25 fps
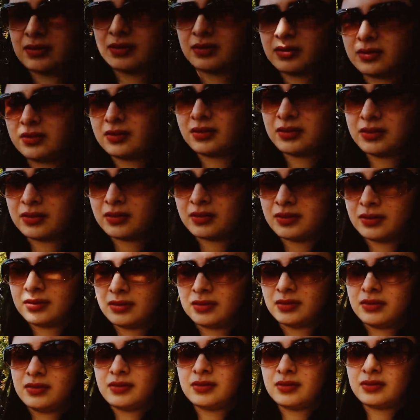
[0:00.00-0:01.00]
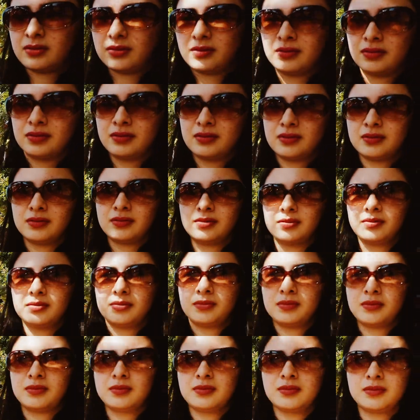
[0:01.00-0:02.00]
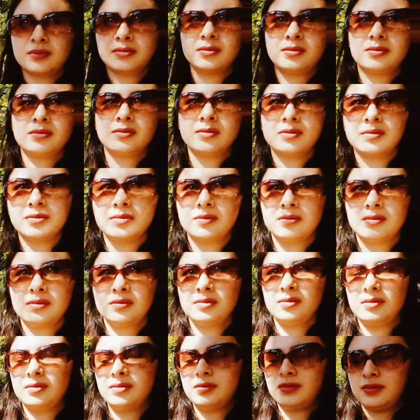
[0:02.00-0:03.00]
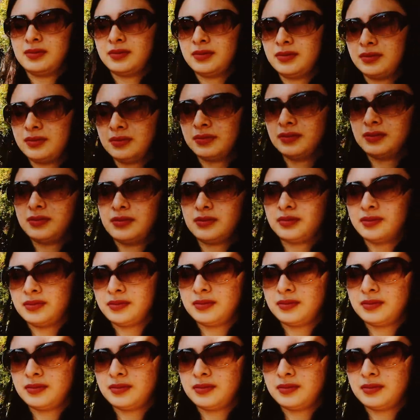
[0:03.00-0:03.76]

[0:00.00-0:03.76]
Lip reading: This person isn't speaking.